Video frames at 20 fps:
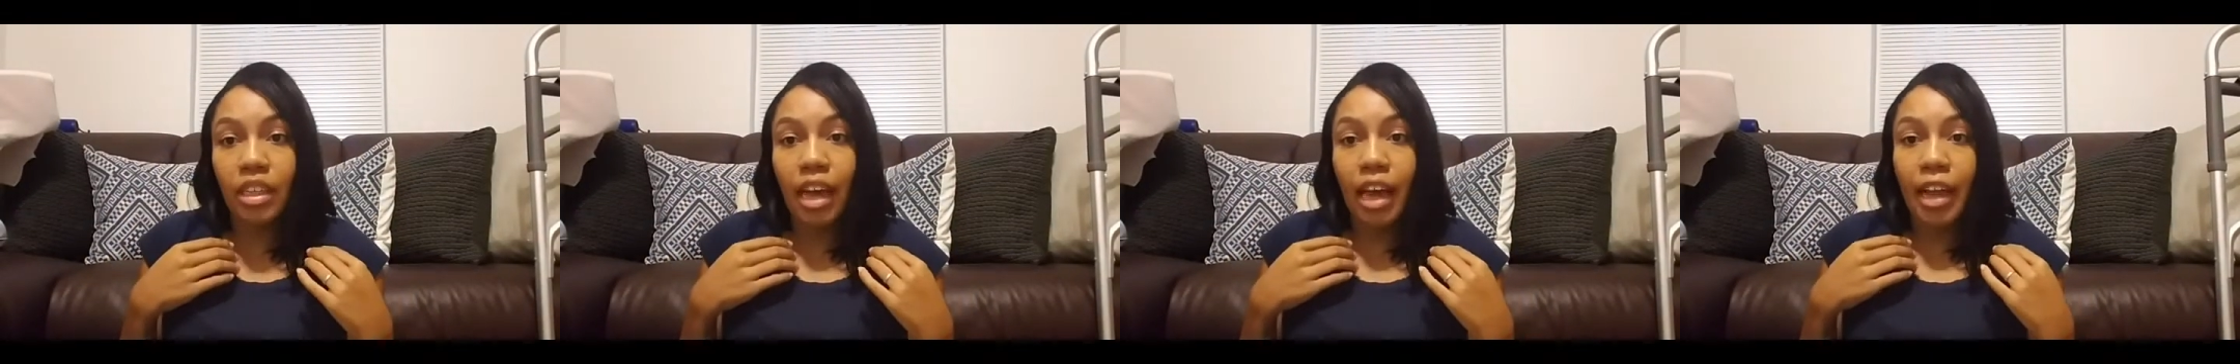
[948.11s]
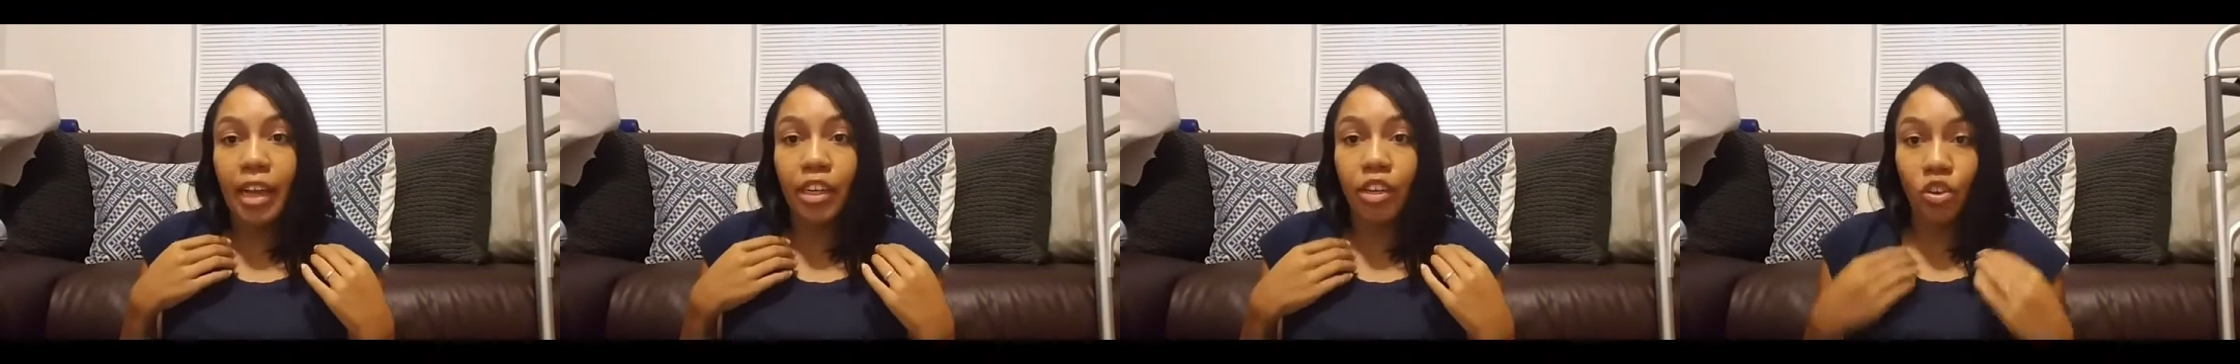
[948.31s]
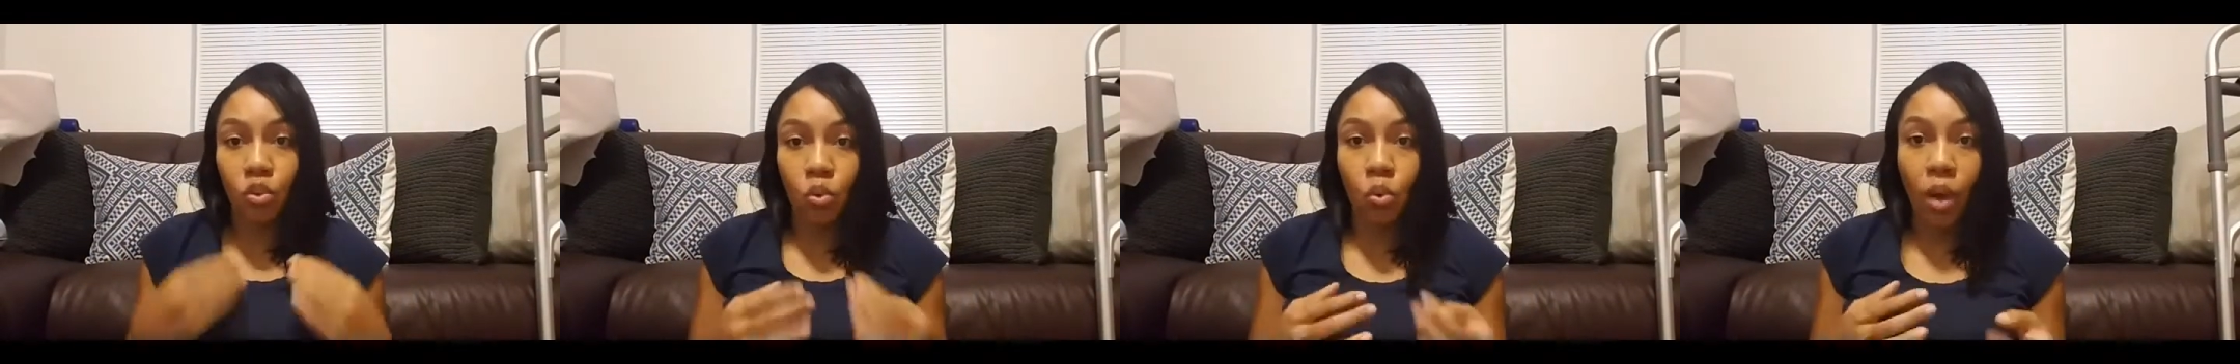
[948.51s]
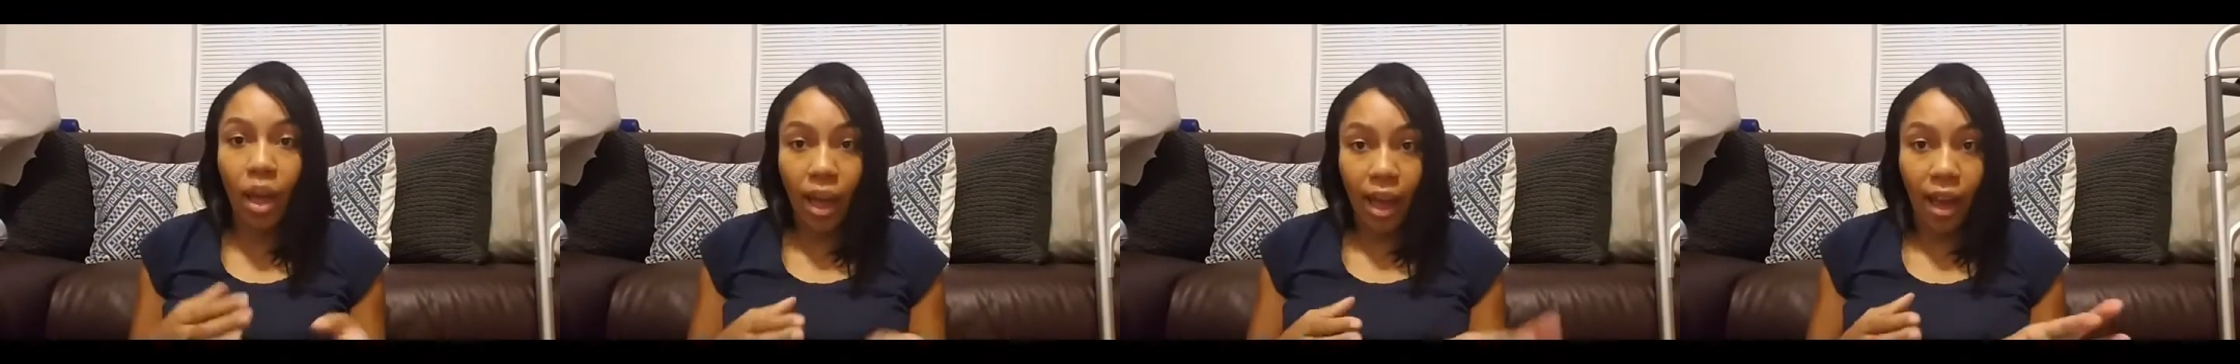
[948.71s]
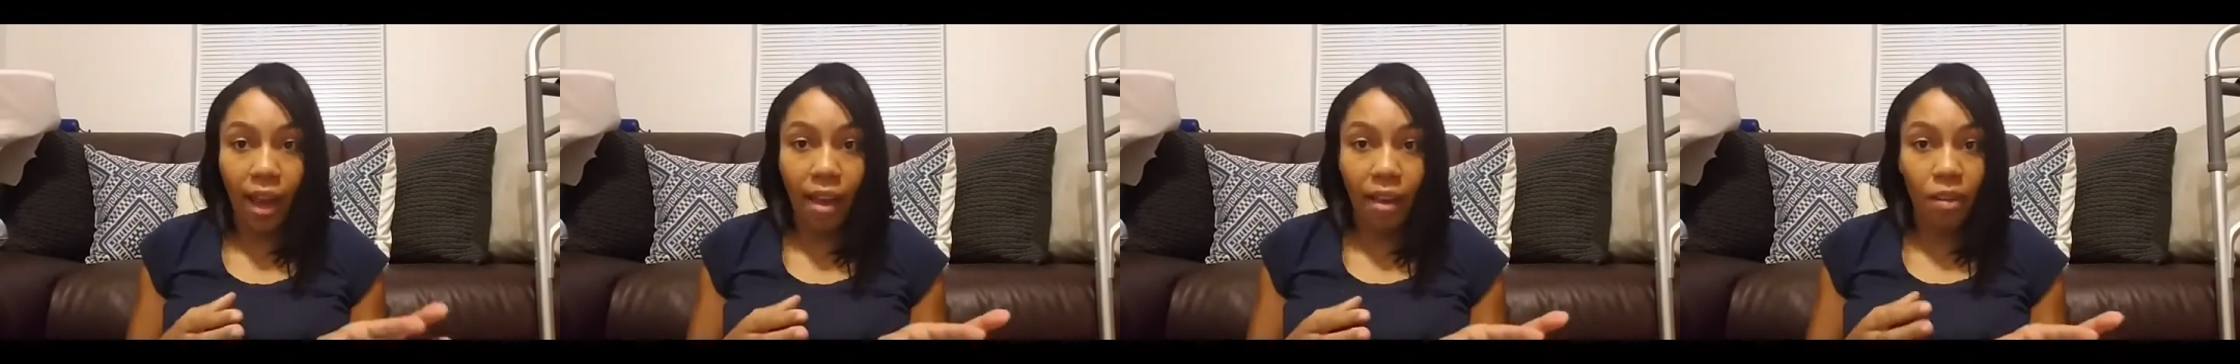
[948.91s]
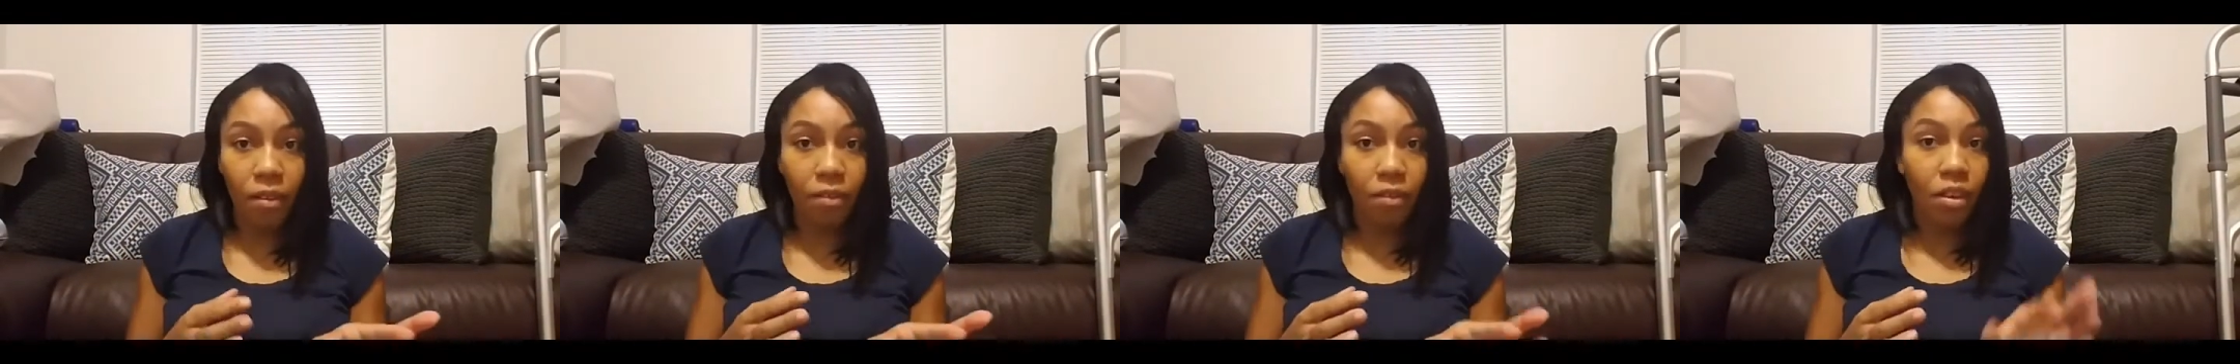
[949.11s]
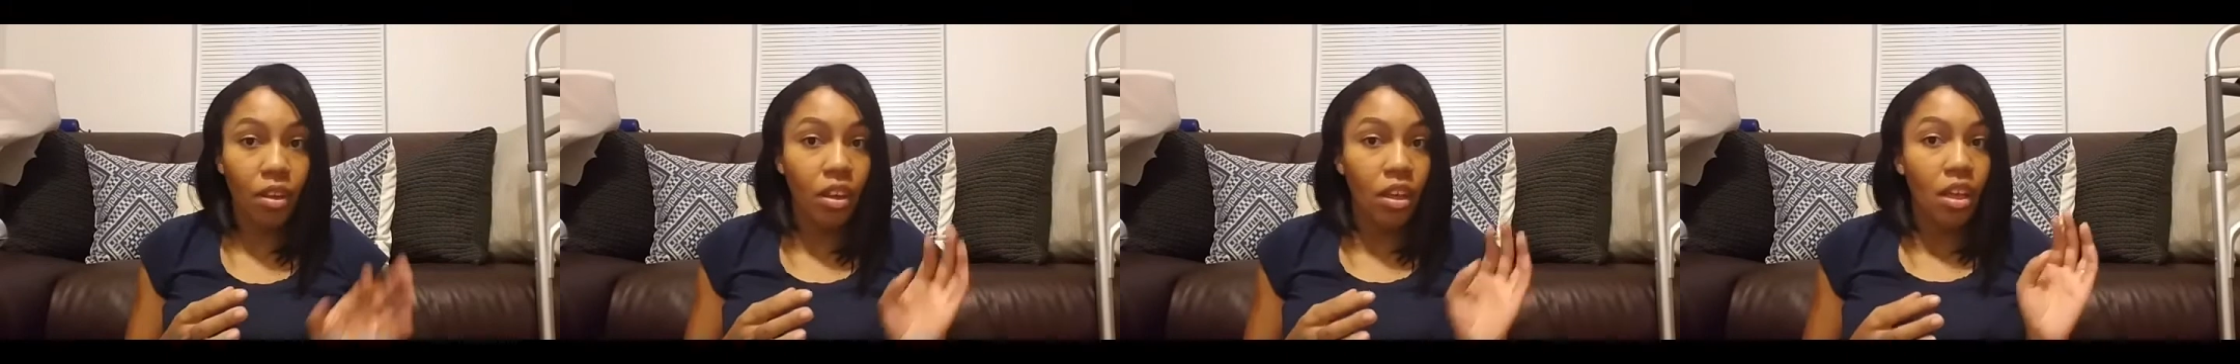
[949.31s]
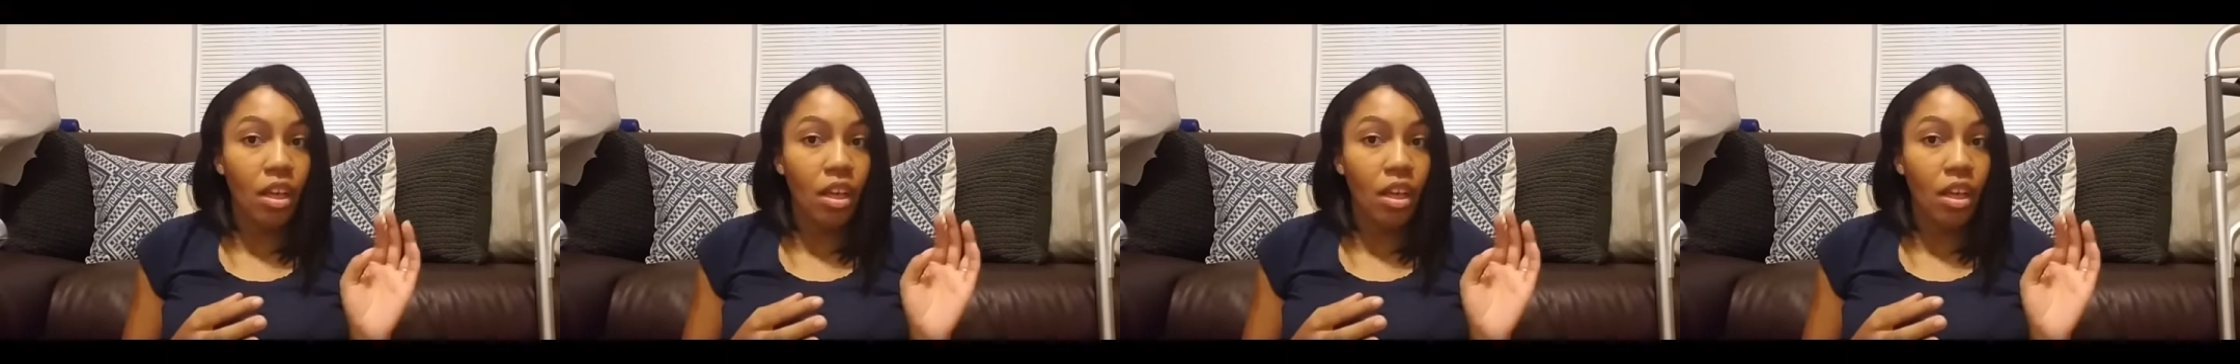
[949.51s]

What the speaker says: that I do have